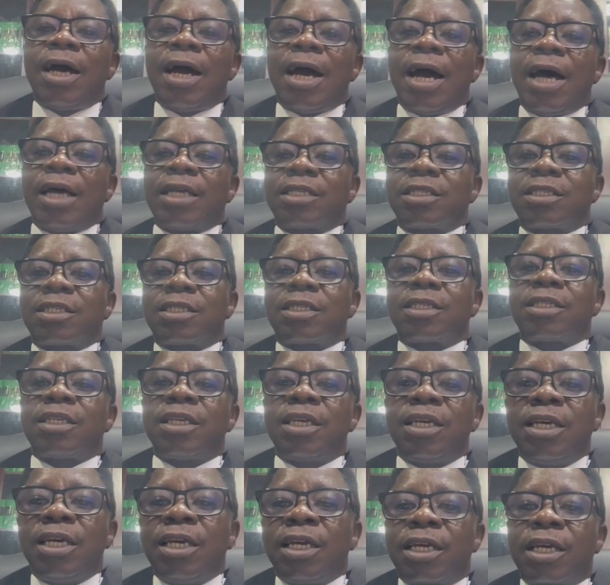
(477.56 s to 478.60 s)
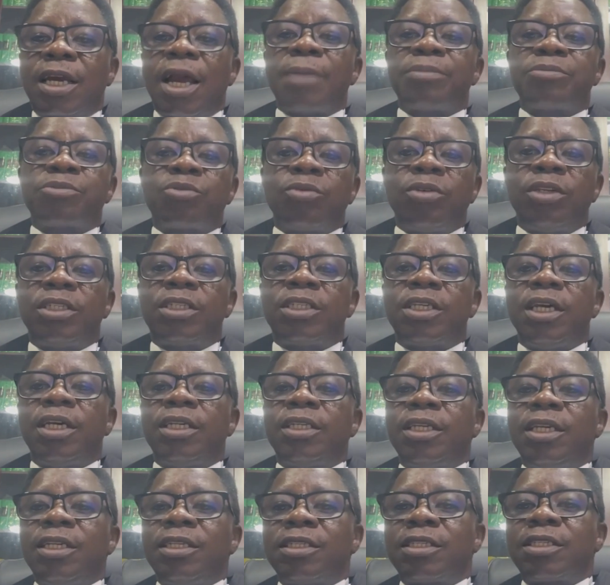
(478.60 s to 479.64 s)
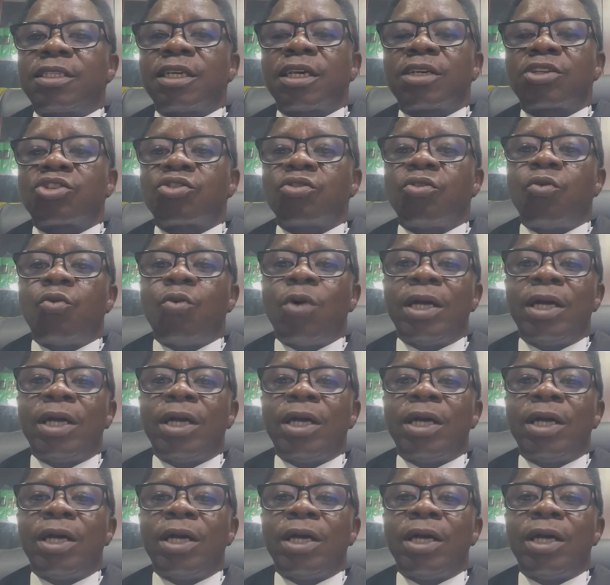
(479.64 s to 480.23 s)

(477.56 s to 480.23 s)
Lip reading: as encapsulated in section